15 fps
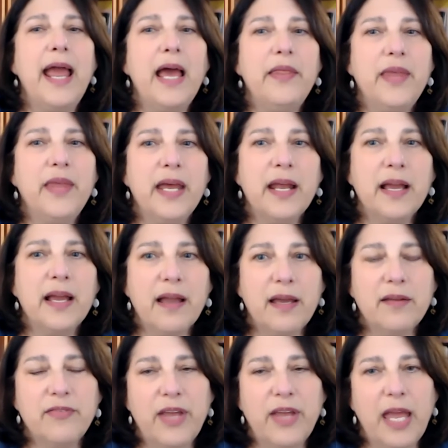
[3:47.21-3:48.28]
And then I kind
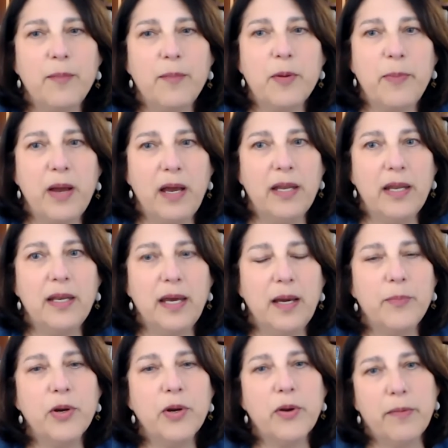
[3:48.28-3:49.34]
of came upon a
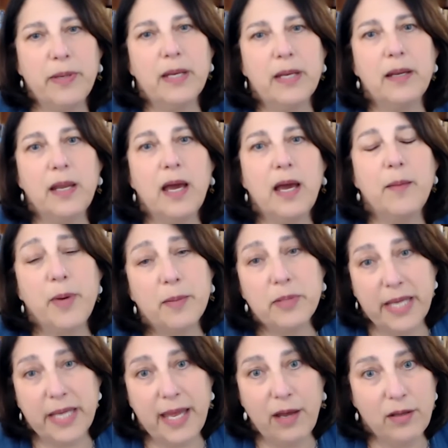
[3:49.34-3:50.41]
program in
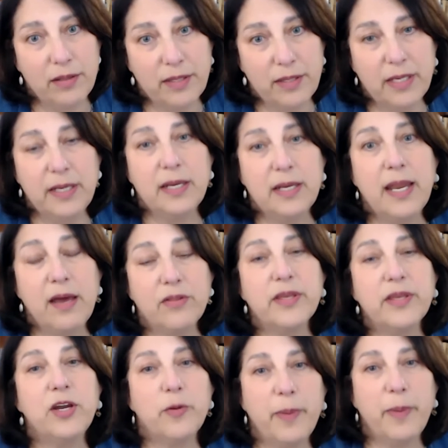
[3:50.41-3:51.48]
public health and
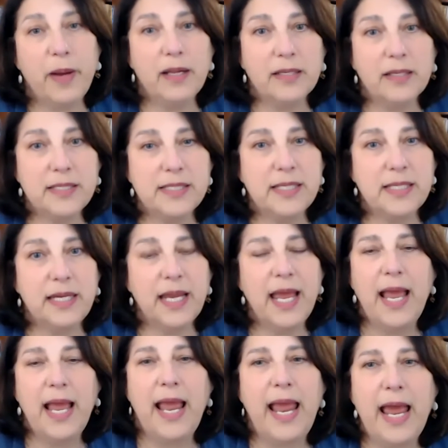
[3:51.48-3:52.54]
healthcare policy.
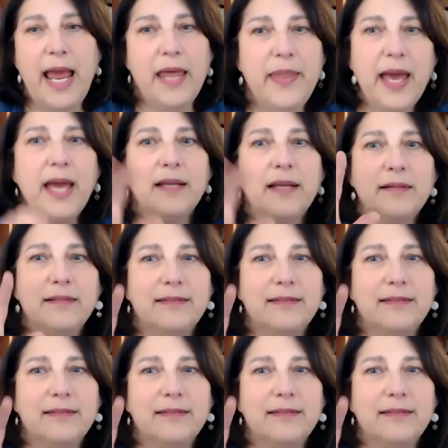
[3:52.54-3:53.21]
And that